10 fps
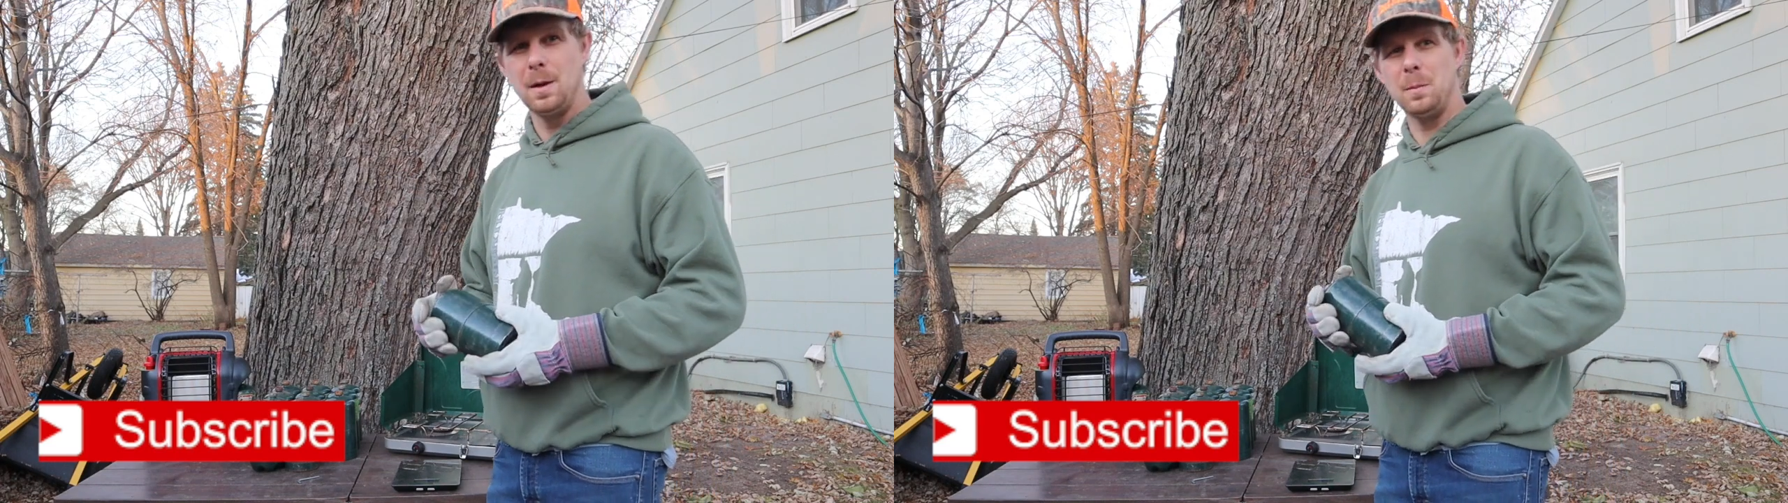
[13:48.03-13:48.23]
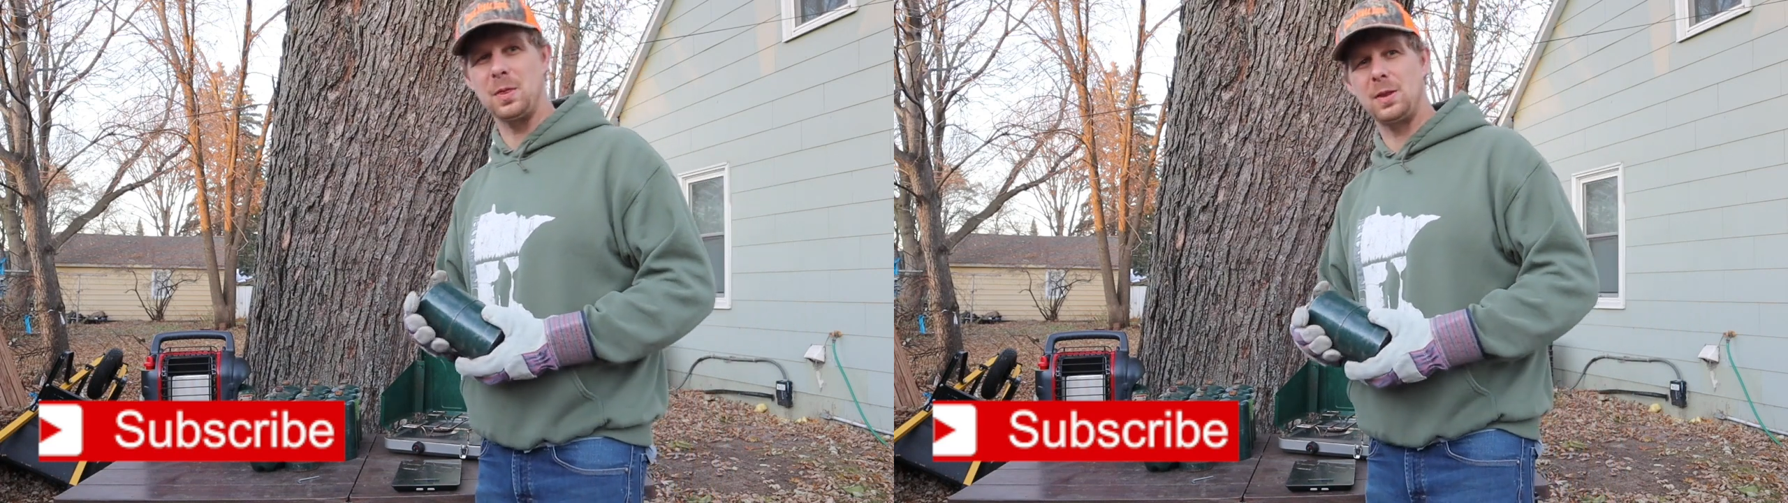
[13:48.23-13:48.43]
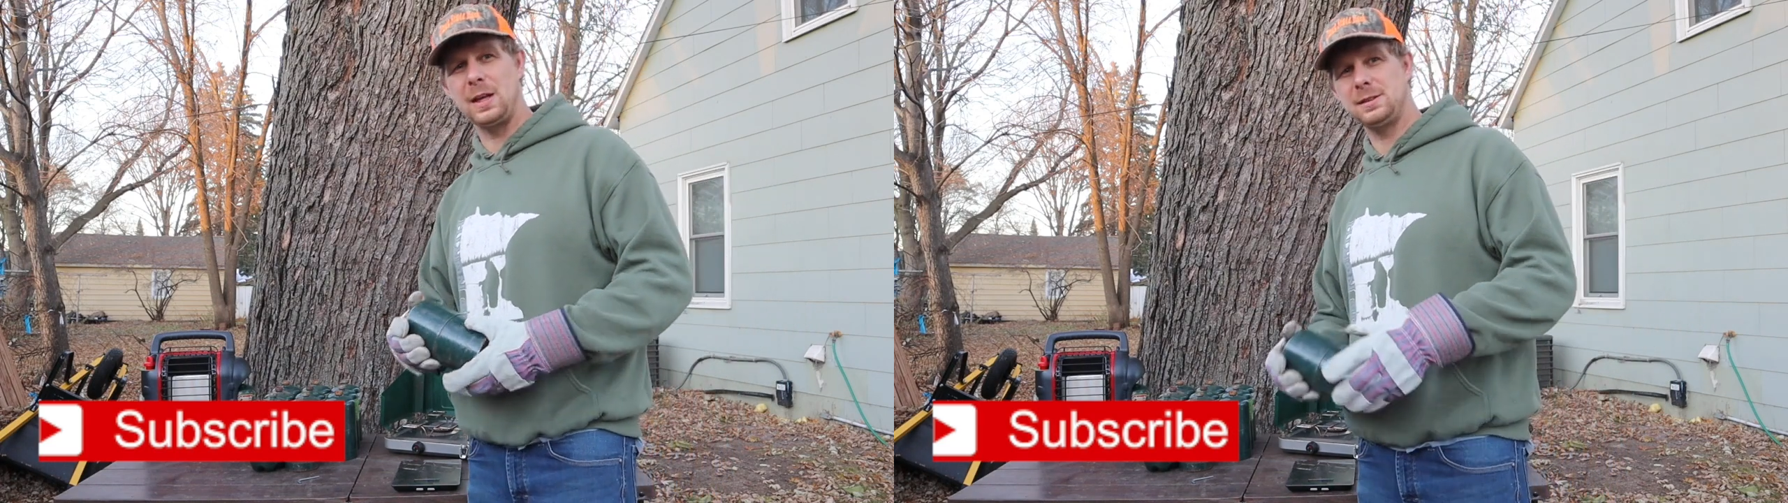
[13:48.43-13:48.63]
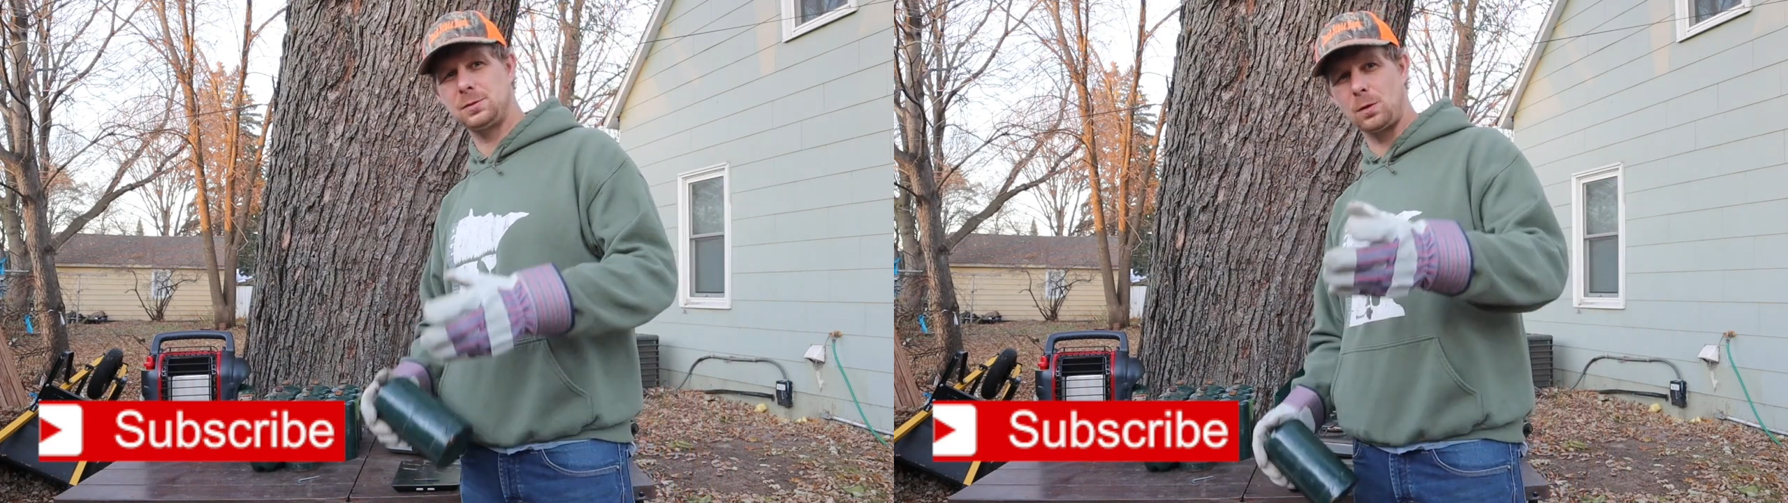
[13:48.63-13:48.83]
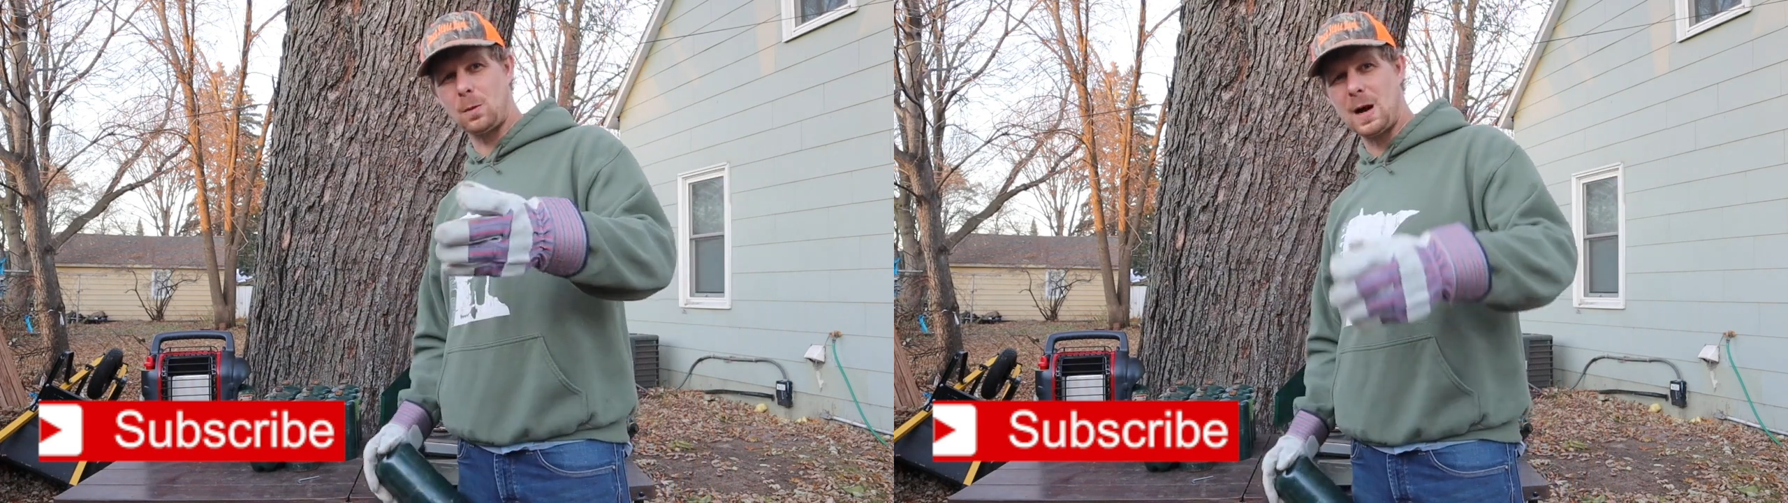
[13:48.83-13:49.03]
But thanks
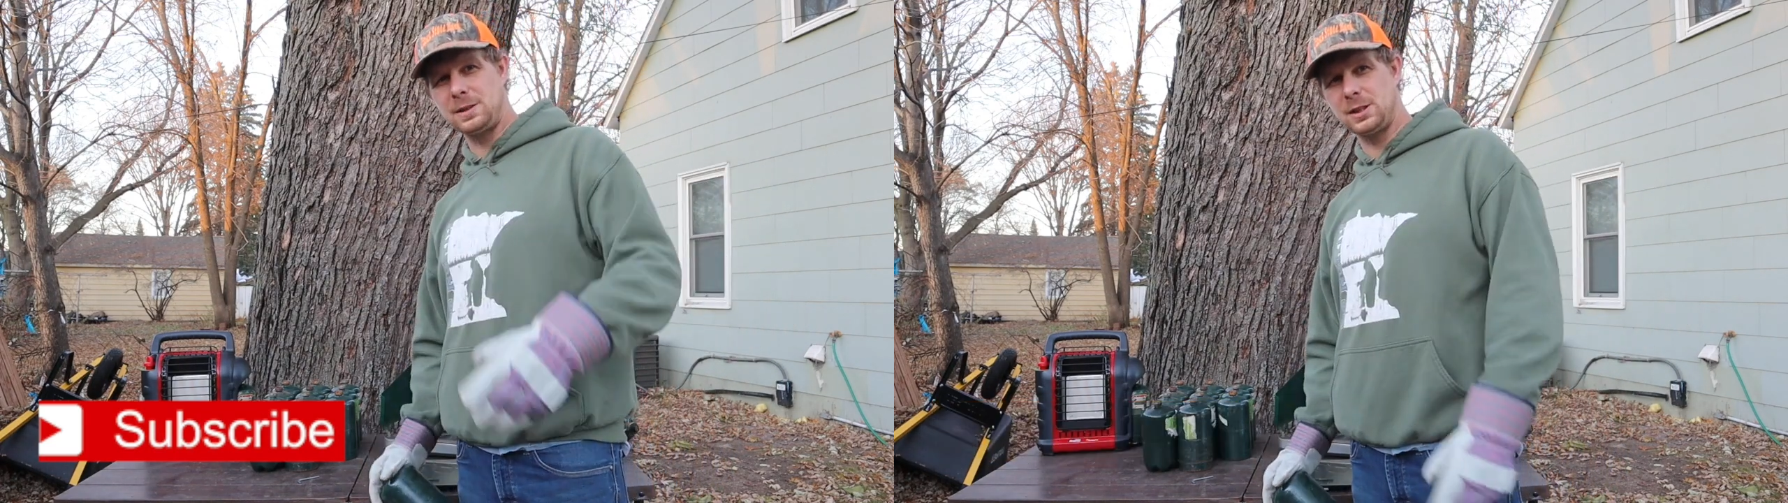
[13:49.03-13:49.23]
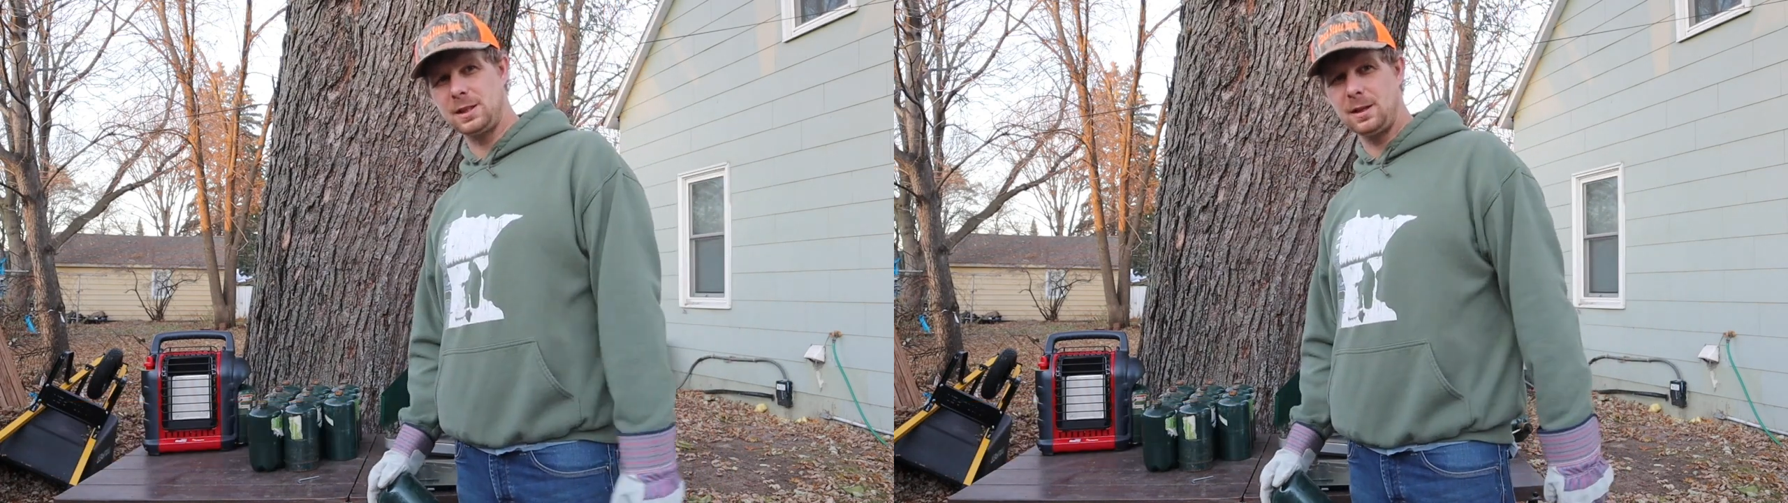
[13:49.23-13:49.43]
for watching,